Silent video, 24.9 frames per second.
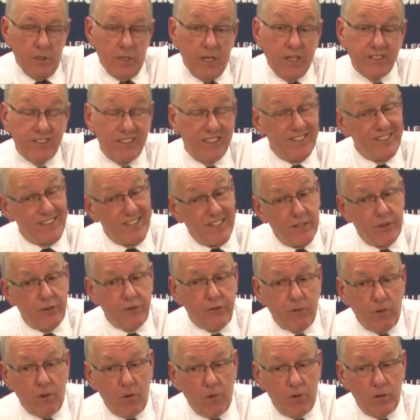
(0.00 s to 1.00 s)
As he did
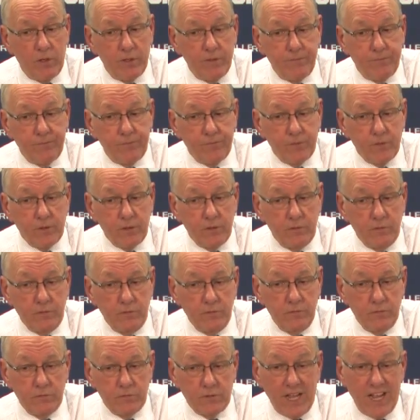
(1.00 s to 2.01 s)
throw it,
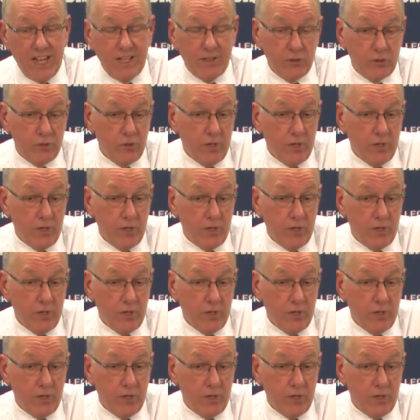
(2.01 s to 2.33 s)
Tyler